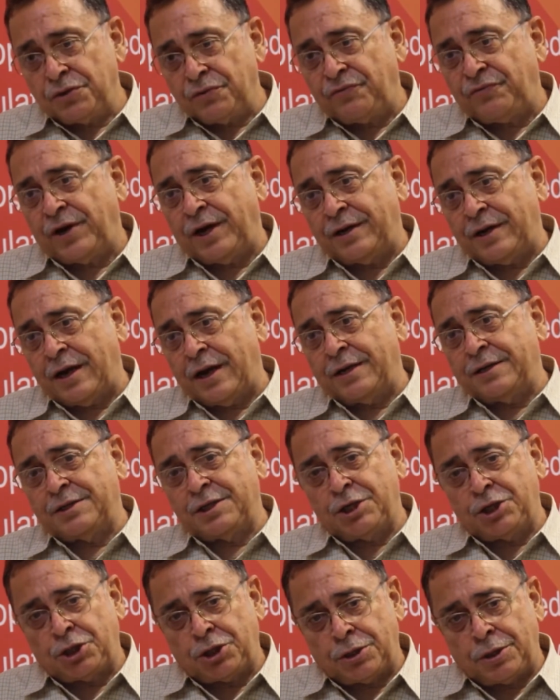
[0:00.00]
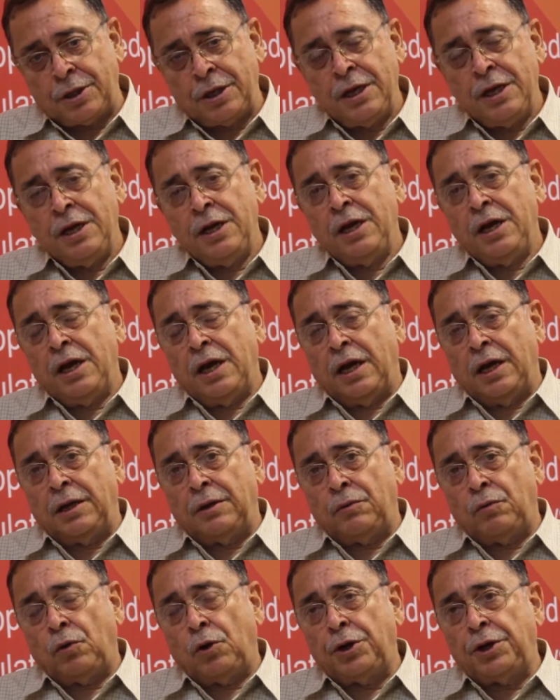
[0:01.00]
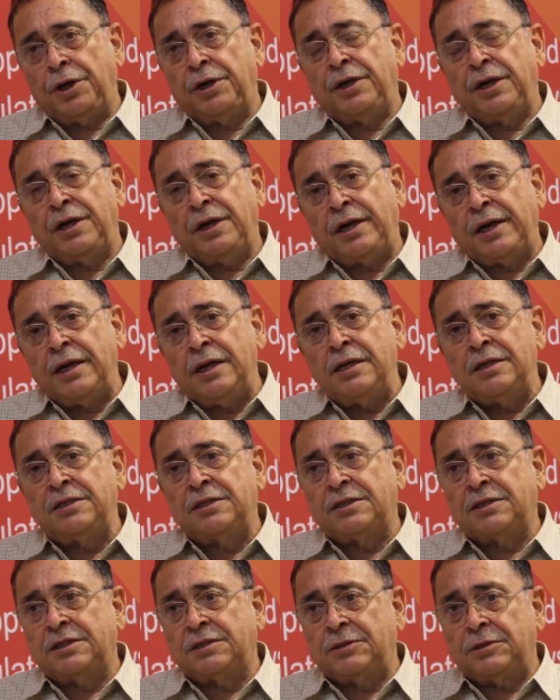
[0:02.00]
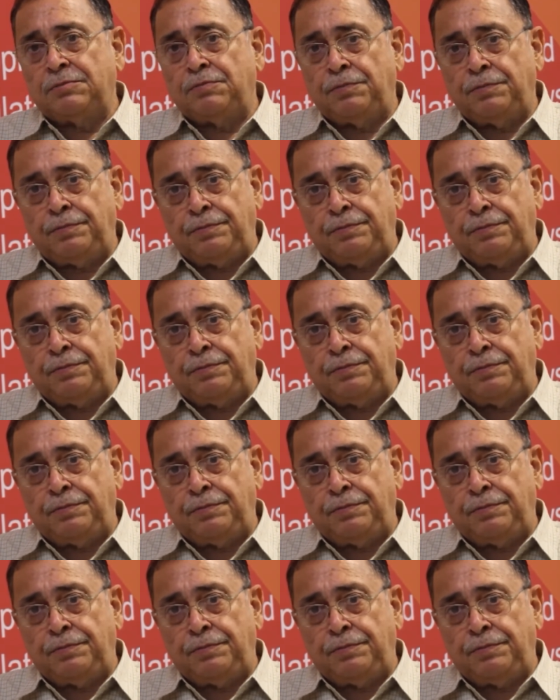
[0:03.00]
of finalization, and what it entails